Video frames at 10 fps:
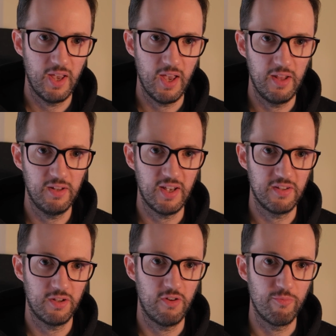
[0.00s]
and it has a
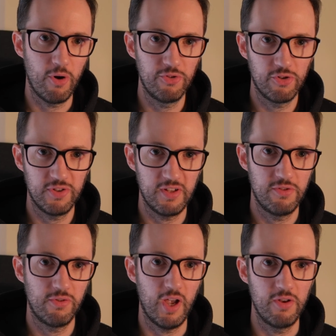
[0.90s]
ton of modules that
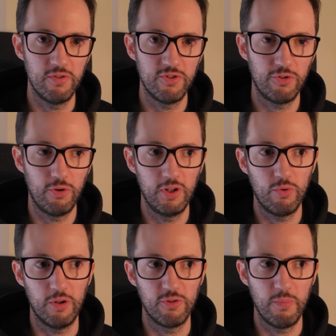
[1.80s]
you can use not only to
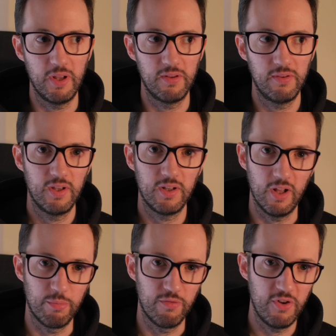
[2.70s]
automate
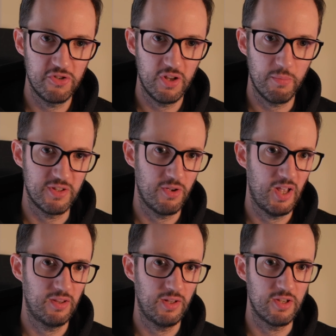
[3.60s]
cloud provisioning, but
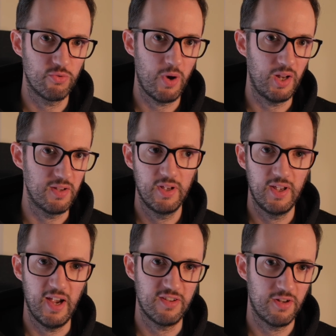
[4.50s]
as well as
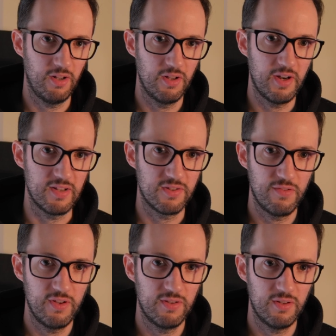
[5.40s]
external DNS
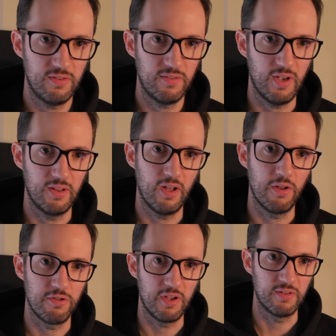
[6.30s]
services and other
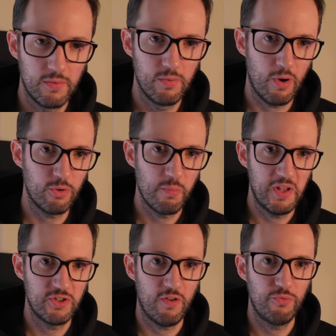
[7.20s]
things. To automate
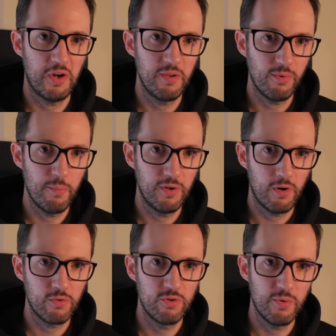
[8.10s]
software deployment
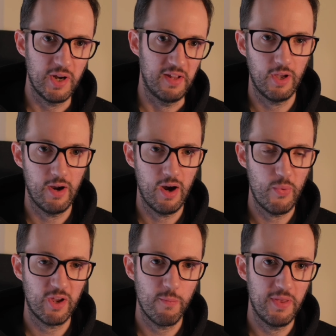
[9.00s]
on Kubernetes, I
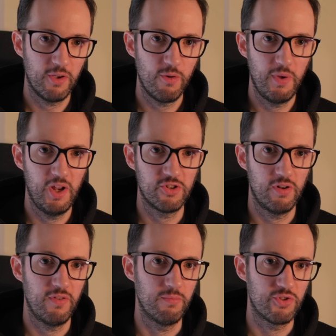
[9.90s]
recommend a combination
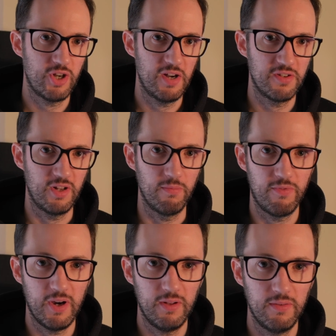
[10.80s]
of Helm charts and Helm
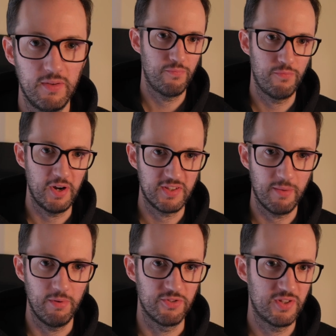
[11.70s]
file. For
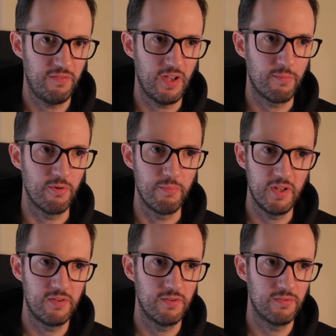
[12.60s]
example, stuff like
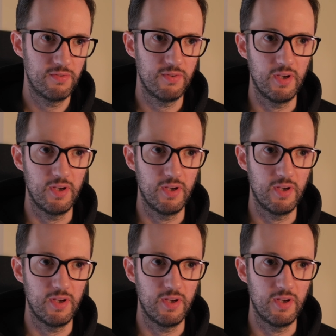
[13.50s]
Prometheus,